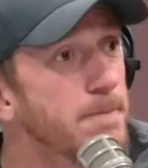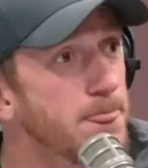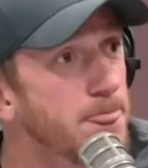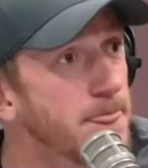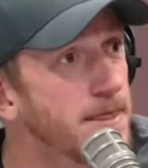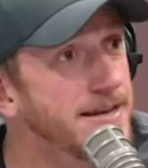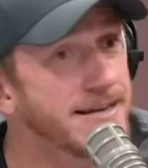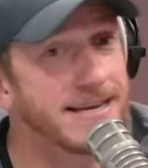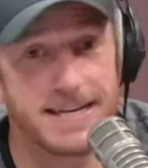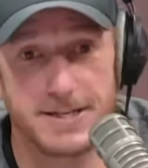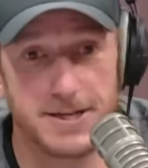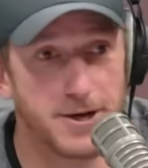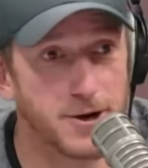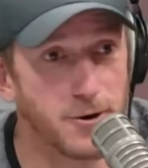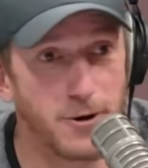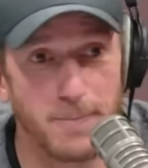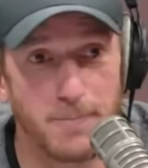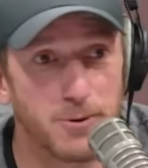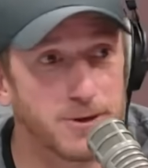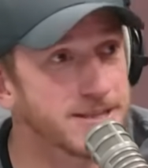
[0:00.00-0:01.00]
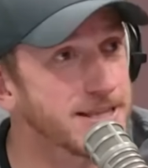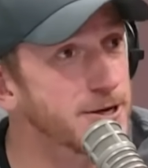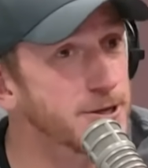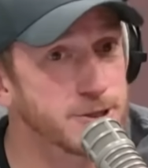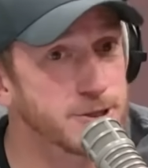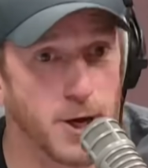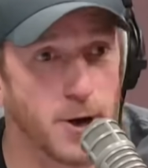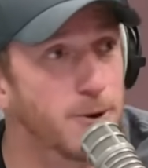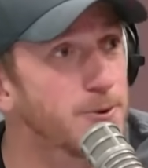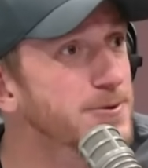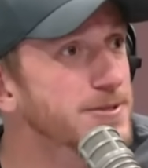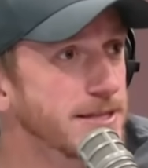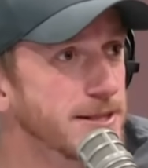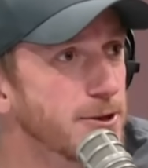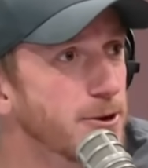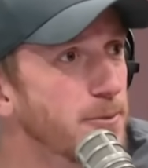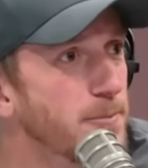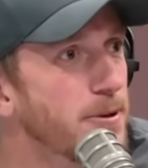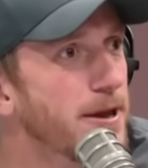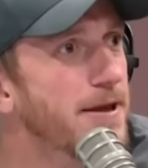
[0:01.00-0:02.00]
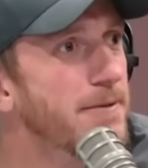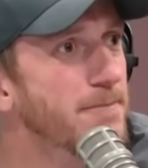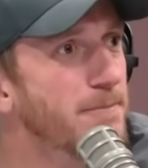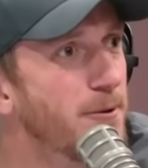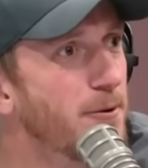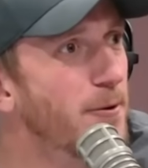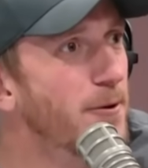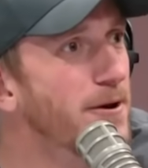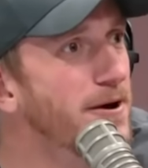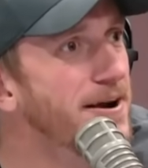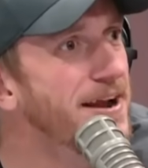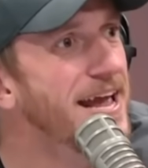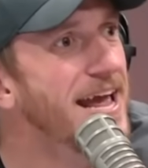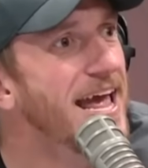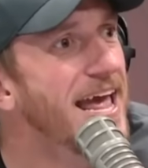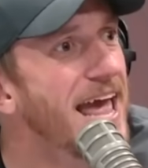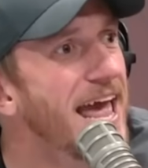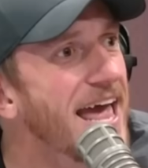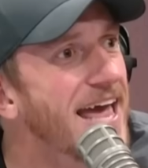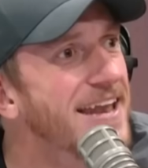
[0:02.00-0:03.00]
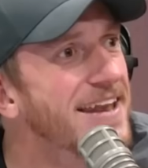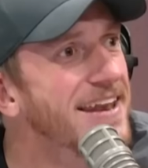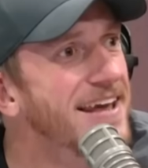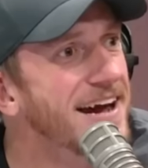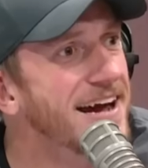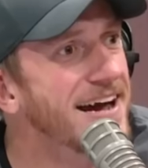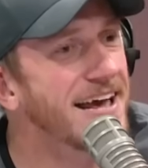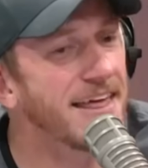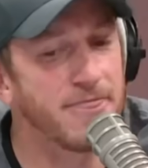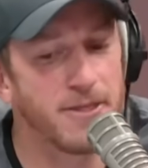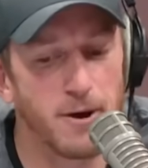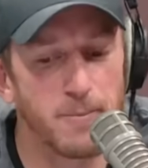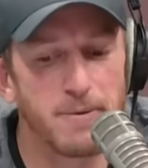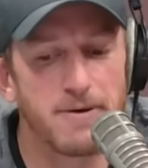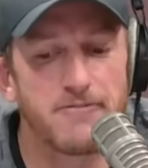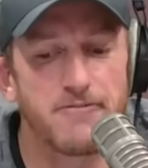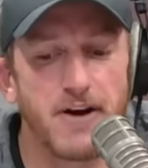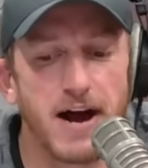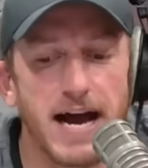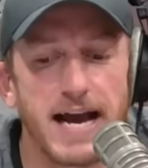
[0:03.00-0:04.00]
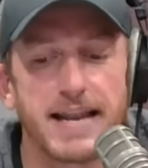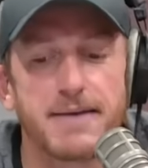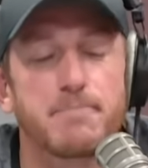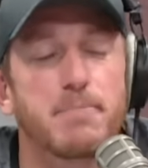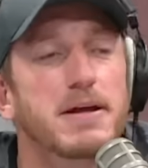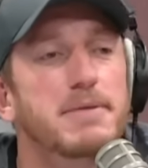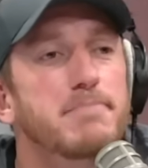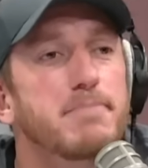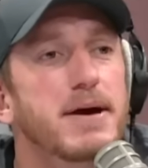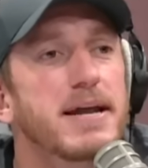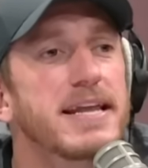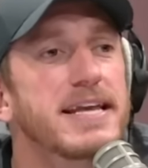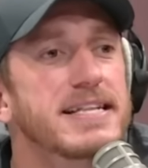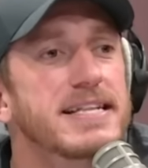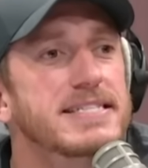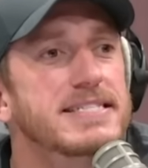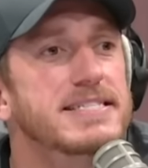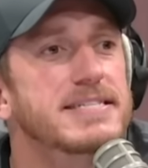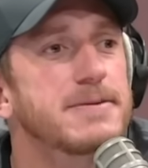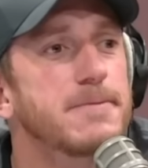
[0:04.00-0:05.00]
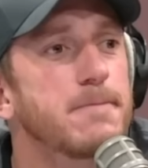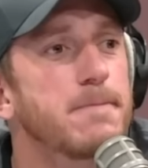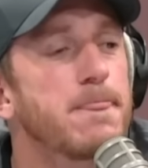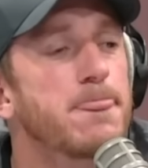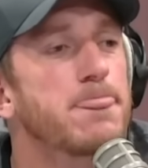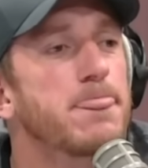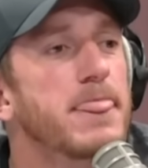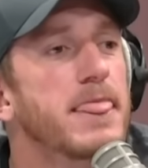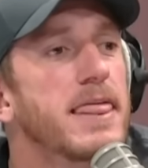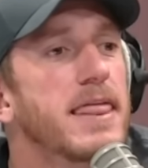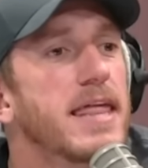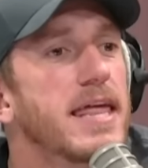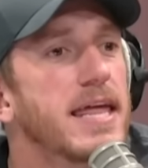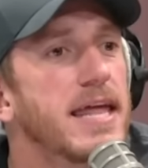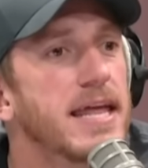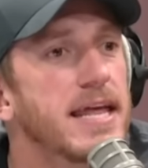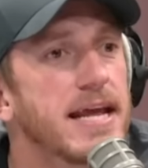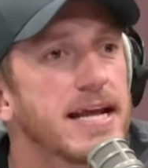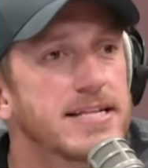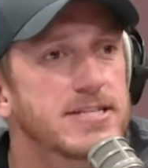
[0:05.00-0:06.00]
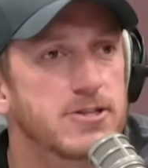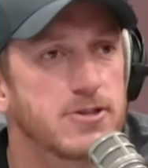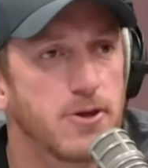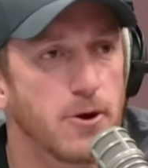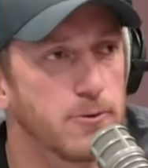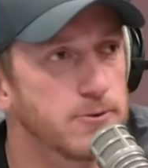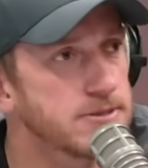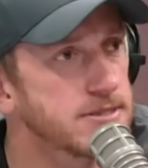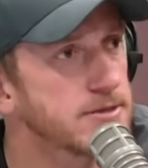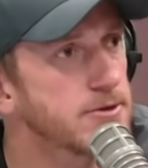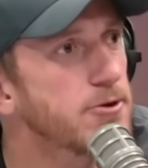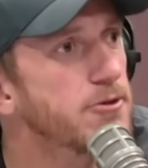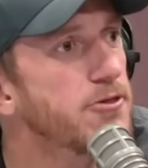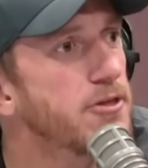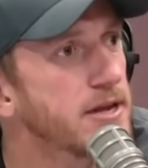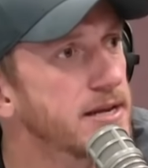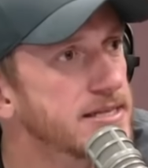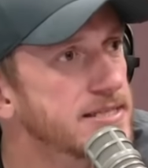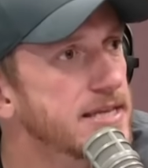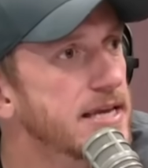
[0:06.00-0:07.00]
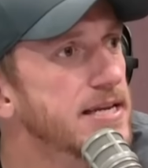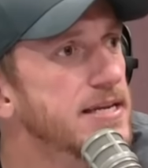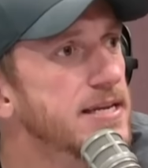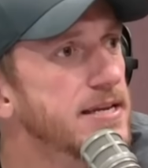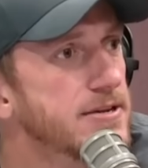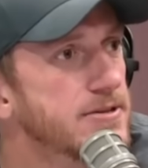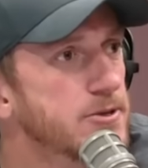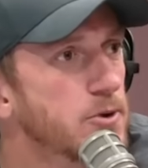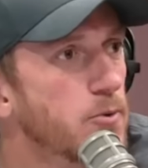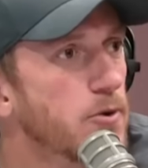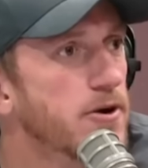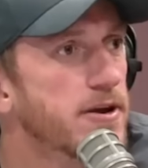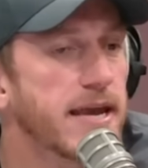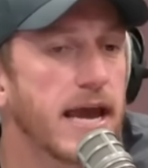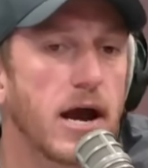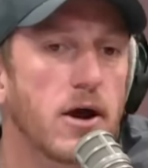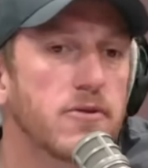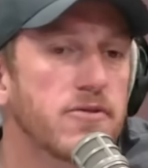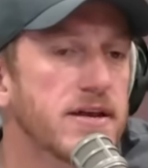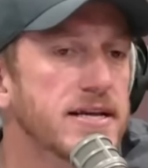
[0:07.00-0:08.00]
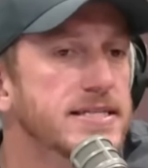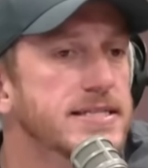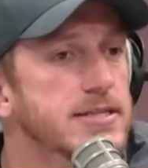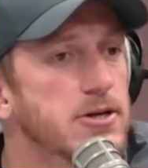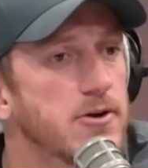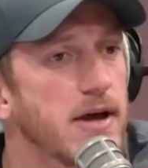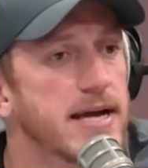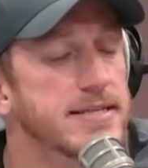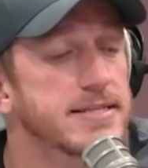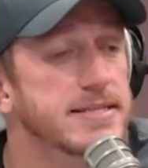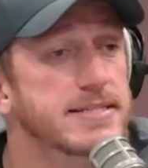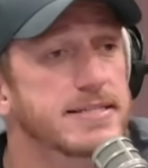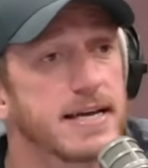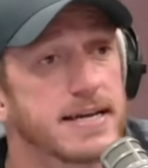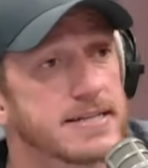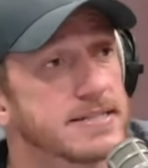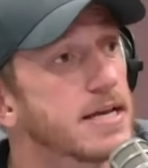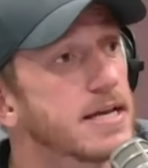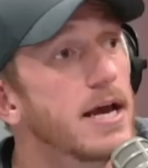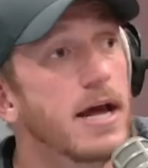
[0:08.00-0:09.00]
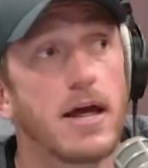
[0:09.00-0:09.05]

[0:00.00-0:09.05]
To, need yeah. to grip with their toes a little bit more, and they'll be fine. But it's those little things they needed to work out, and they still had success.